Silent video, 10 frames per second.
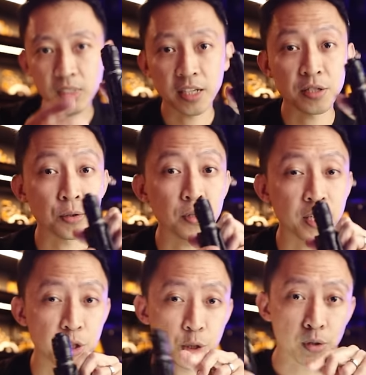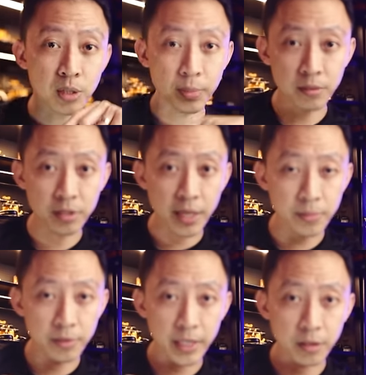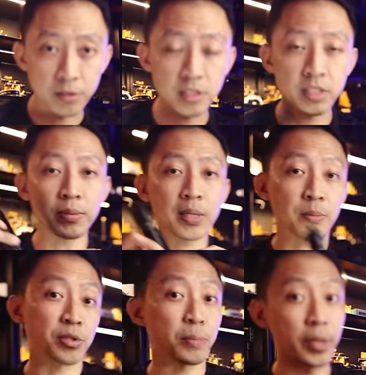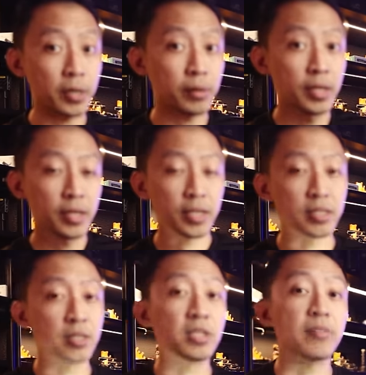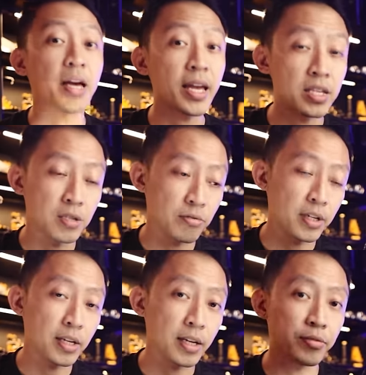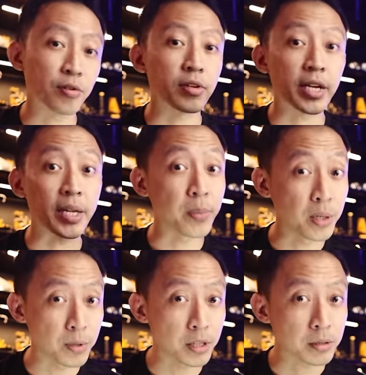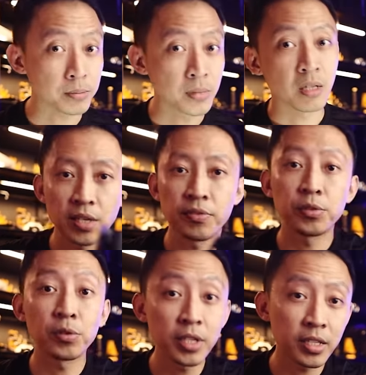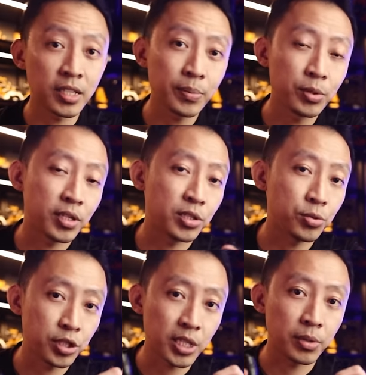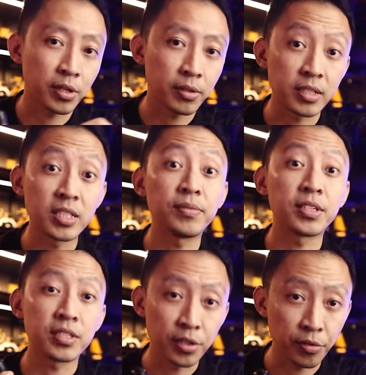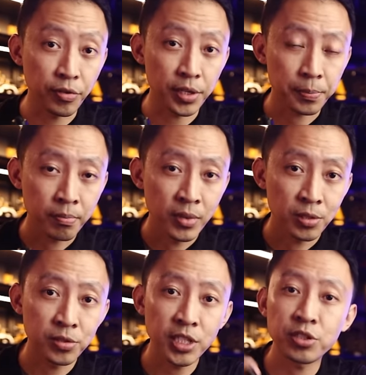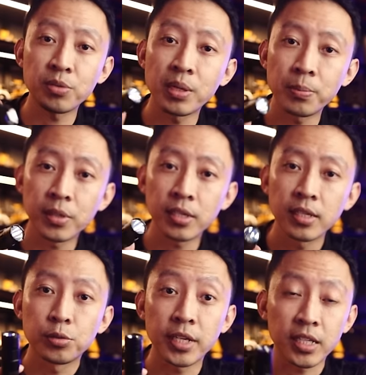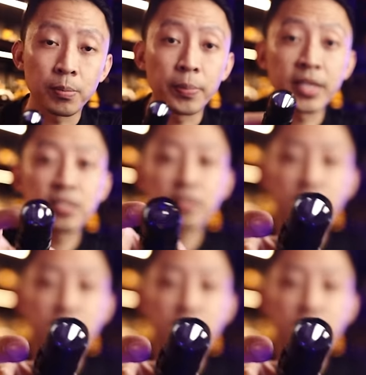Okay, so you can shoulder mount them, right, or just keep them on your belt and still have a hands-free light for admin work. If you don't need them, you can switch them around and see if they still fit. So just remember to get the bezel